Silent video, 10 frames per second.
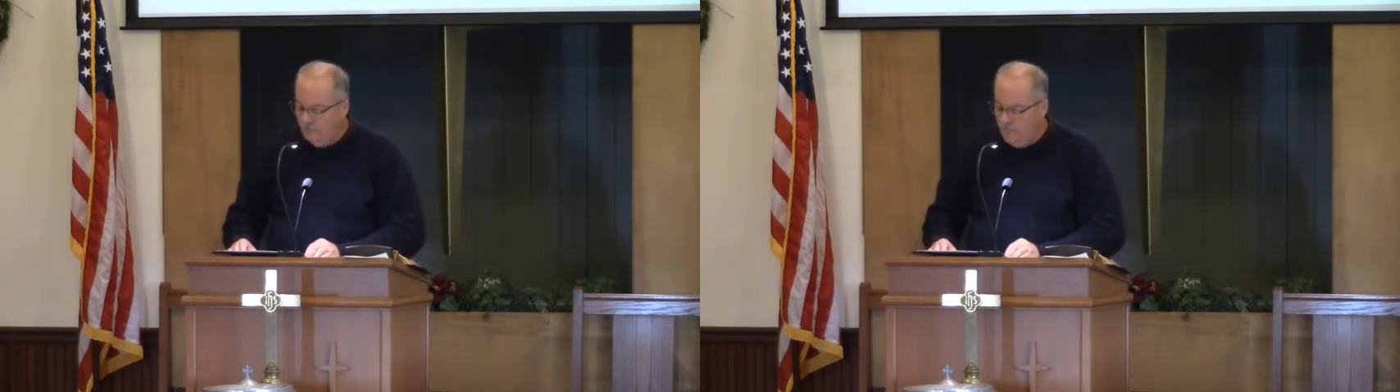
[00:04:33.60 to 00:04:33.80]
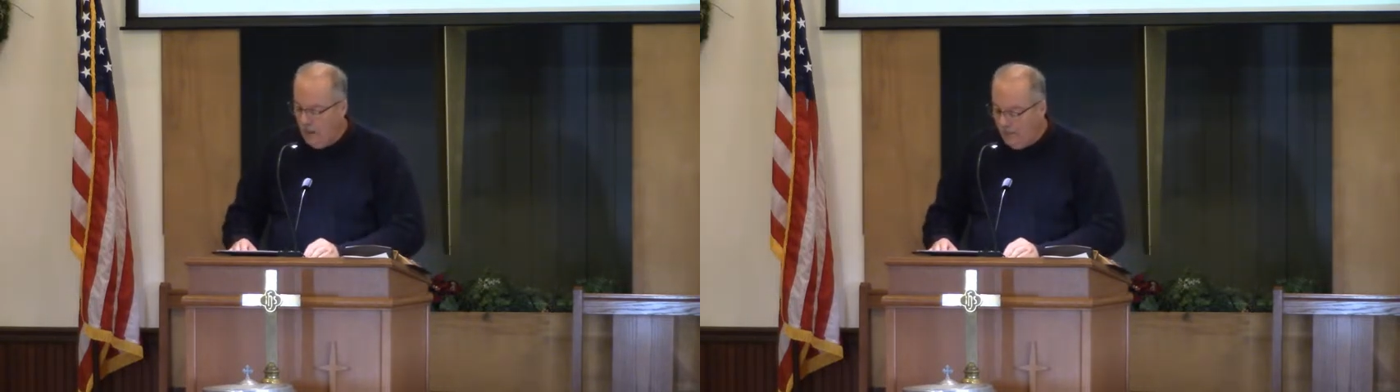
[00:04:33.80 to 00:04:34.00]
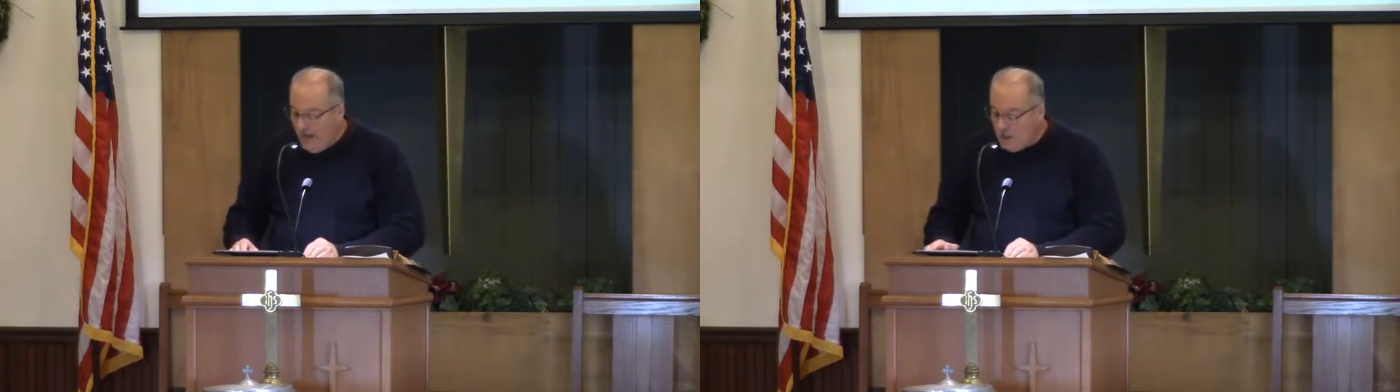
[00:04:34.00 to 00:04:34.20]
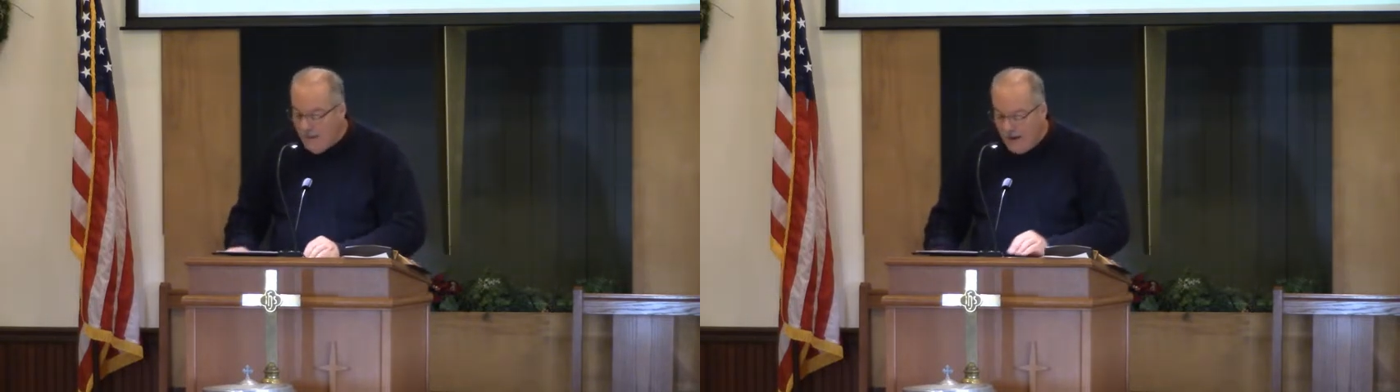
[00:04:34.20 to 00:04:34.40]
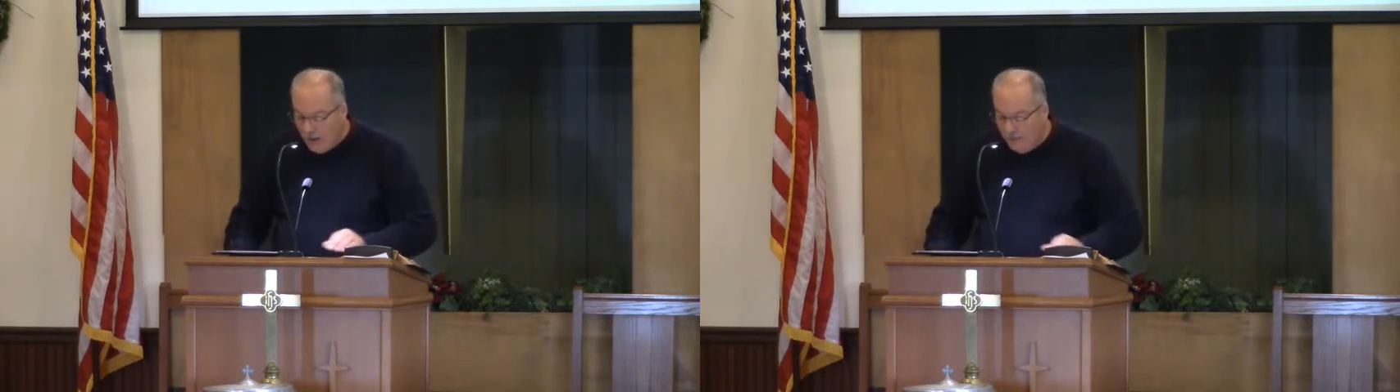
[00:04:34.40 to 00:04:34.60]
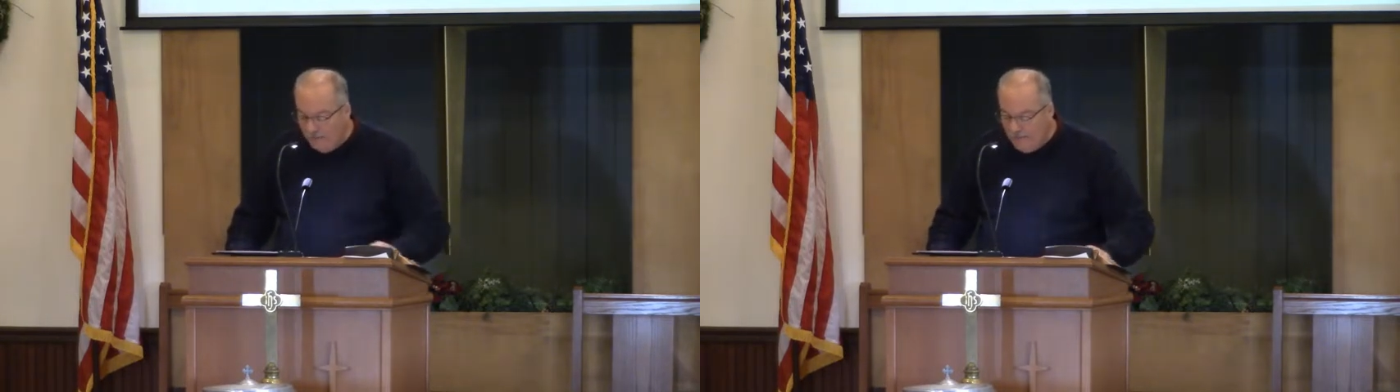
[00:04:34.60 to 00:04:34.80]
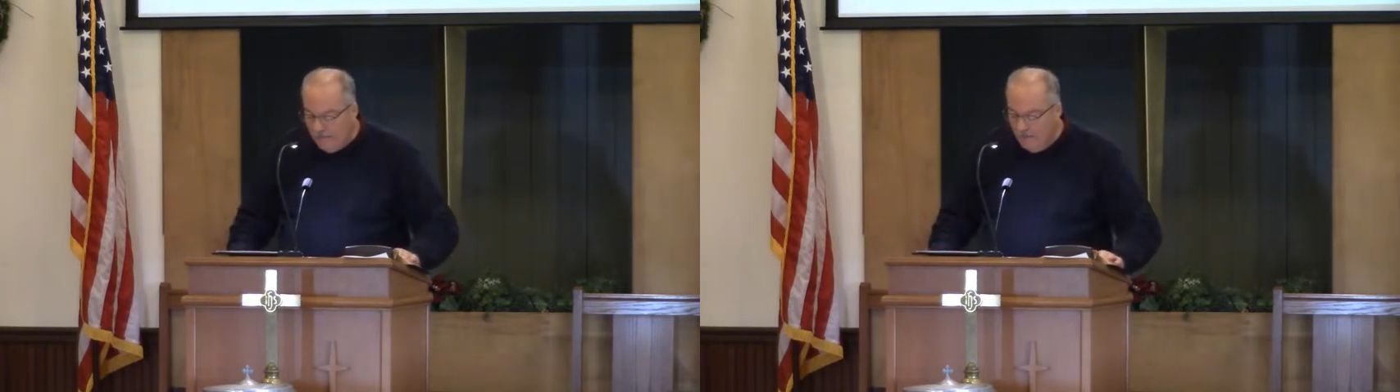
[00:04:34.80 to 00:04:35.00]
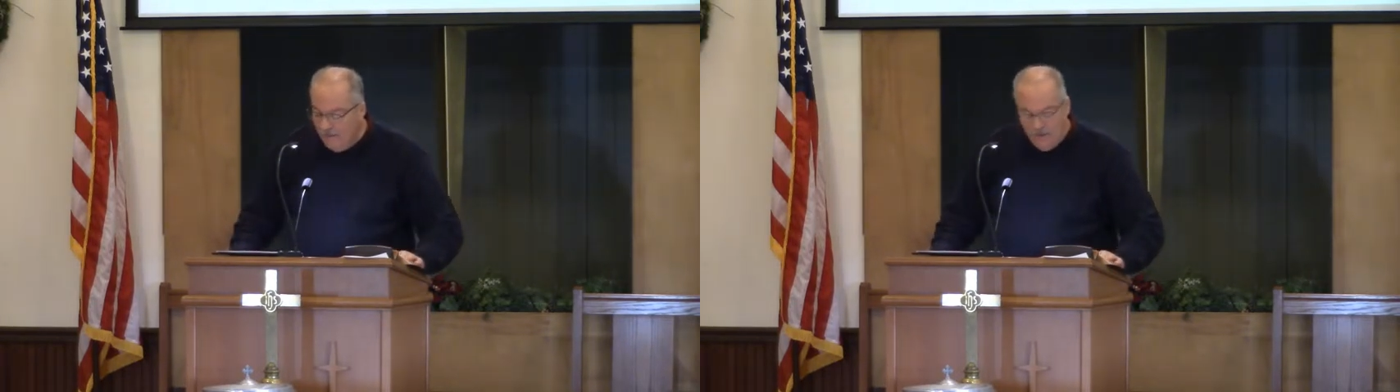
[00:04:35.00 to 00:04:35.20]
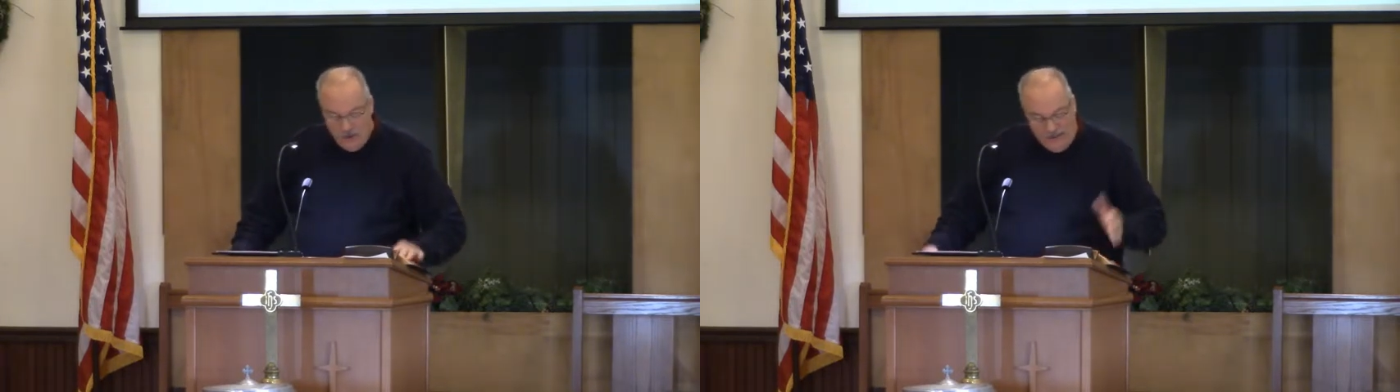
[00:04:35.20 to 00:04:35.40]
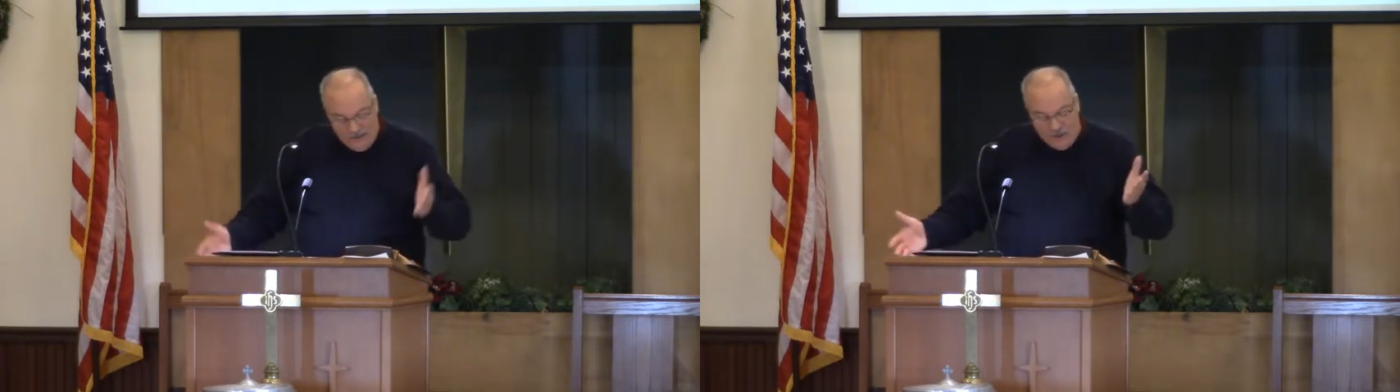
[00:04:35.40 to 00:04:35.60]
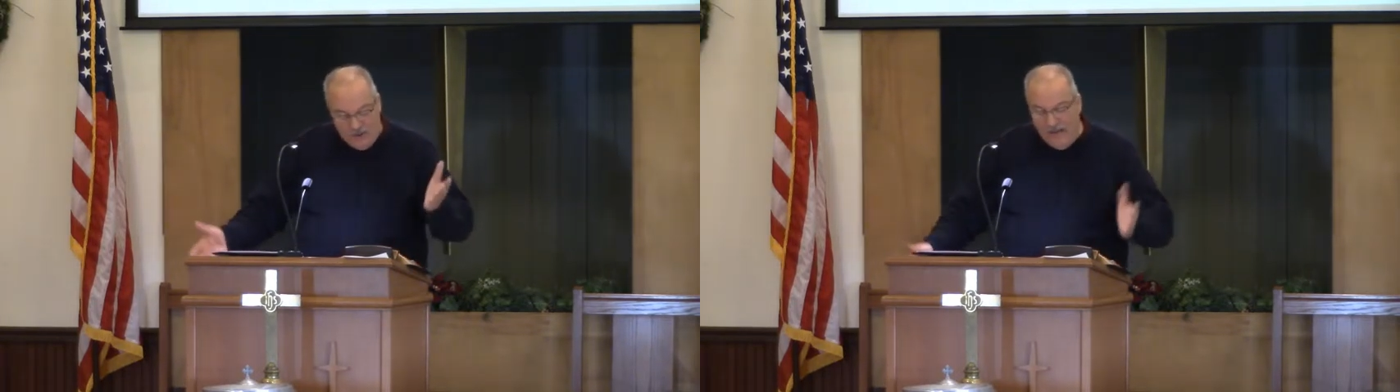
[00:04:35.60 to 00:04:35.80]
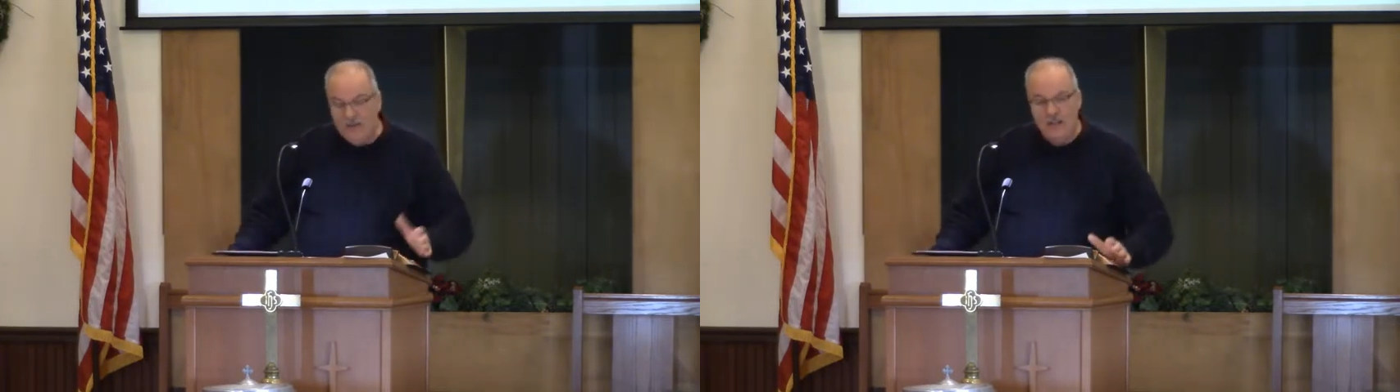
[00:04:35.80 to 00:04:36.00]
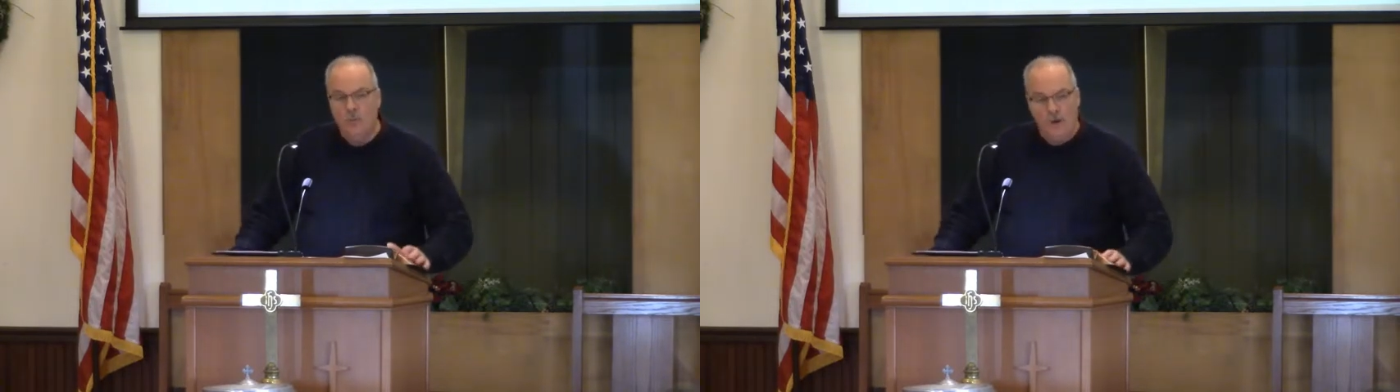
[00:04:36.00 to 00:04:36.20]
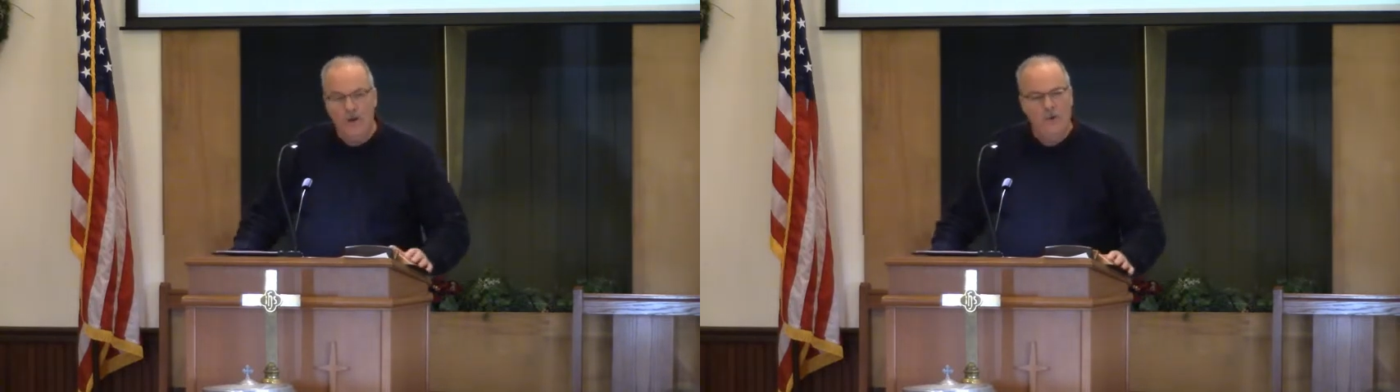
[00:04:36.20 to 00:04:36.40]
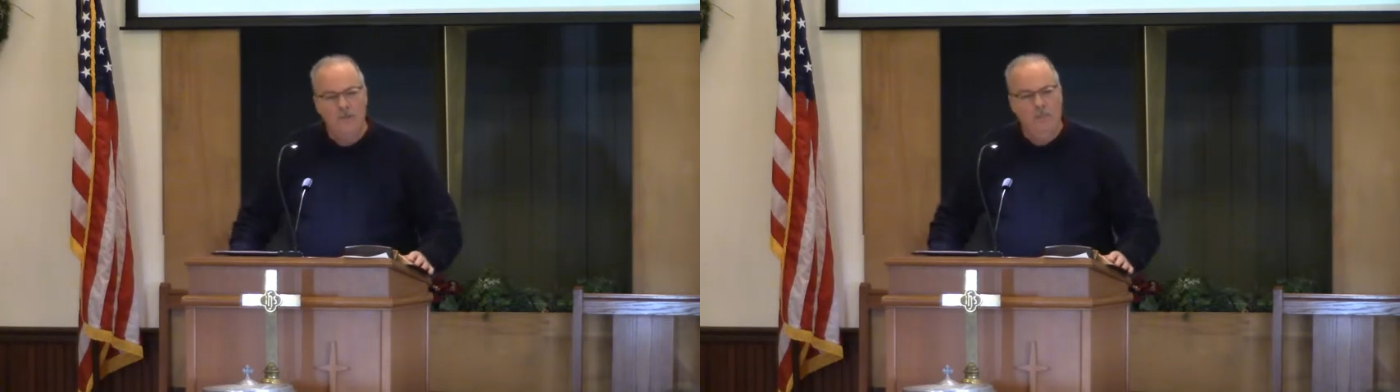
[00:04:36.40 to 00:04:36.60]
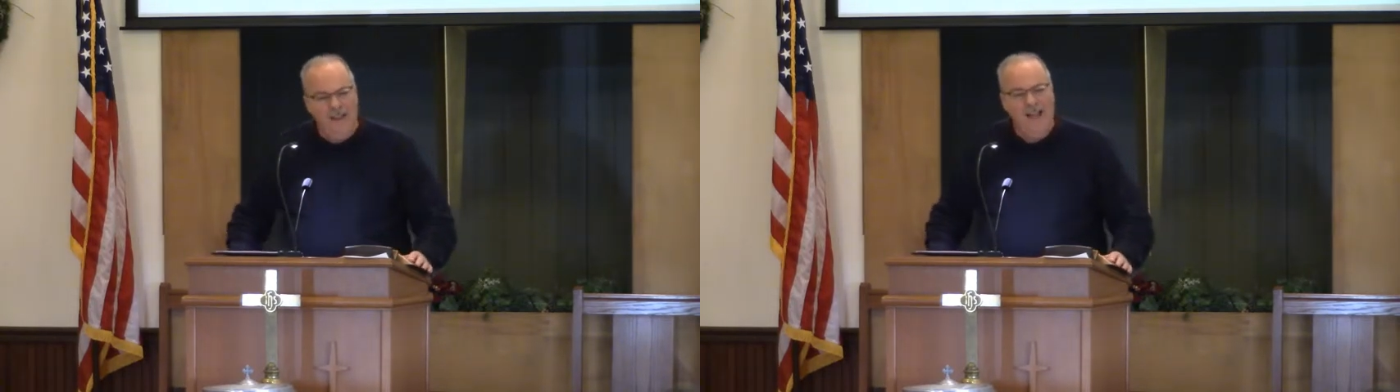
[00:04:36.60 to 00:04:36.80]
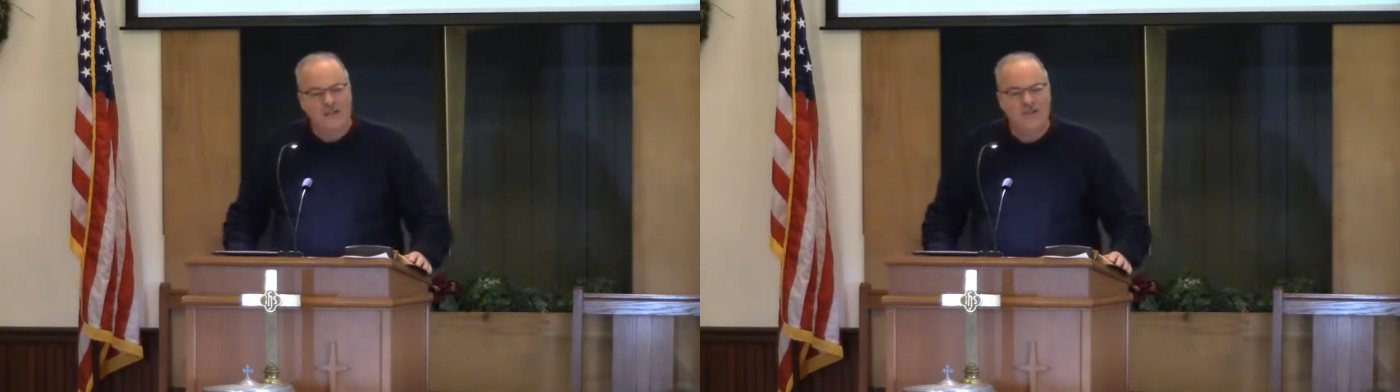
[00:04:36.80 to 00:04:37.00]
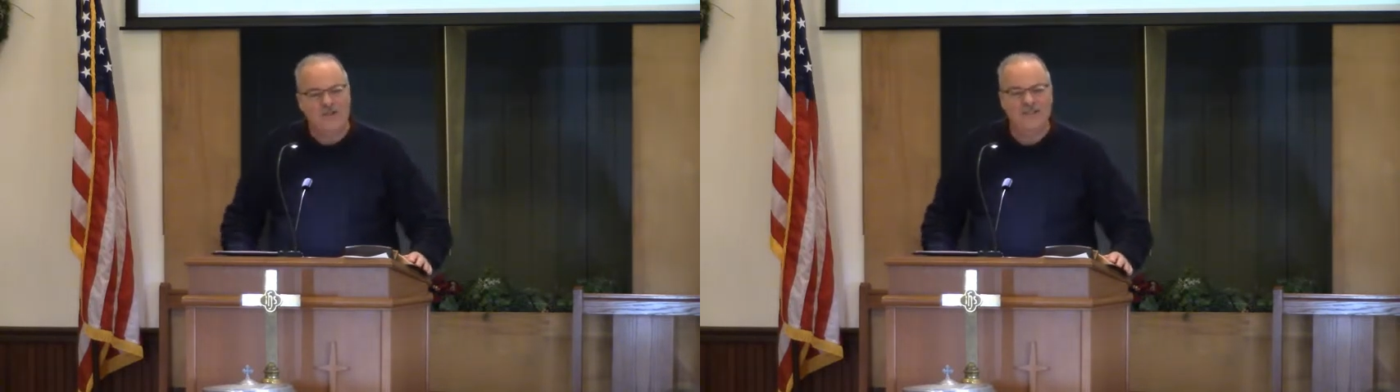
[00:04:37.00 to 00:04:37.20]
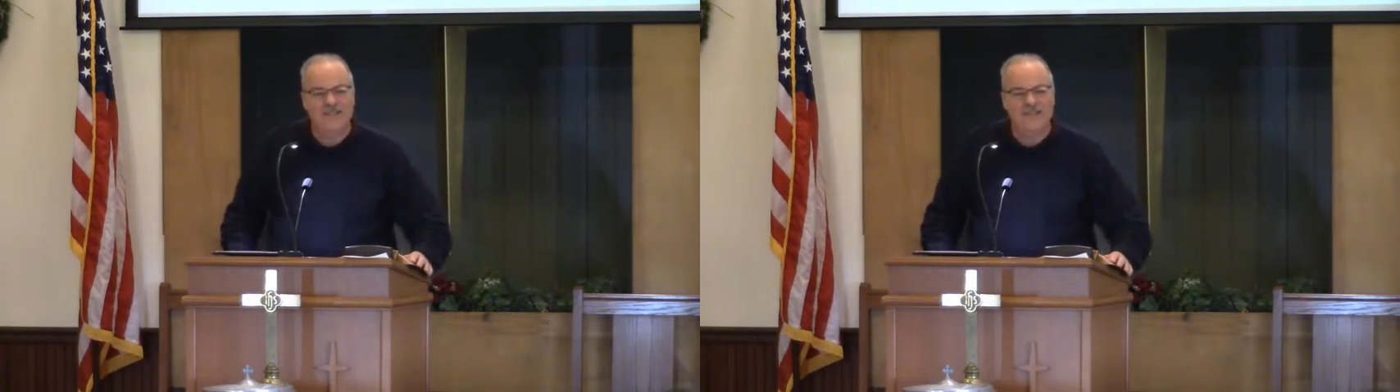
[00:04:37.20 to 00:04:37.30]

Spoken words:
A peacemaker, Jesus says, is one who is blessed.